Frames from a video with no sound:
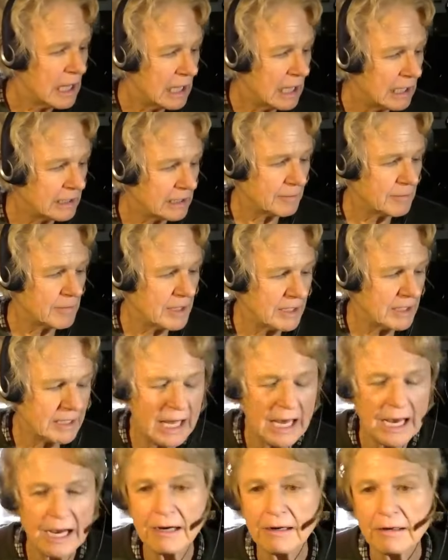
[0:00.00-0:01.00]
Yeah. I mean,
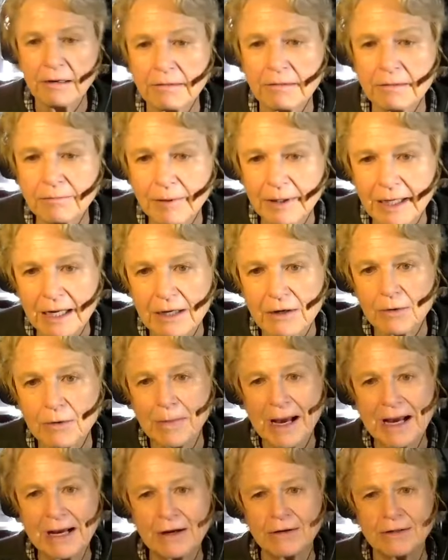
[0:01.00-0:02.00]
now when I look
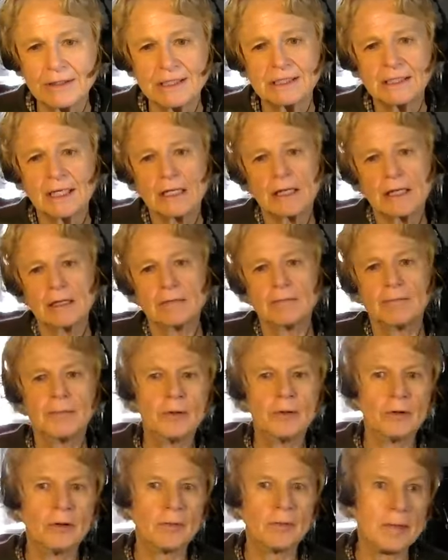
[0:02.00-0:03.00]
back on it, I think
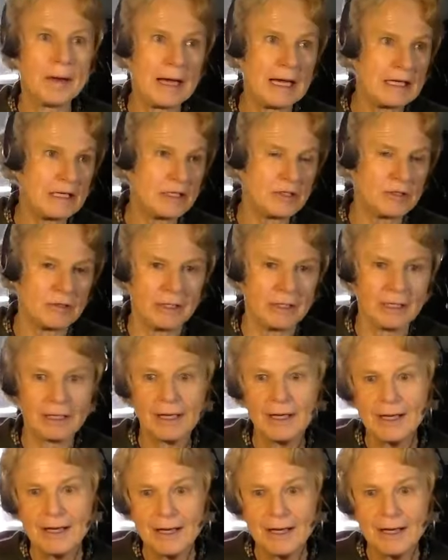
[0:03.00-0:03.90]
poor Patrick.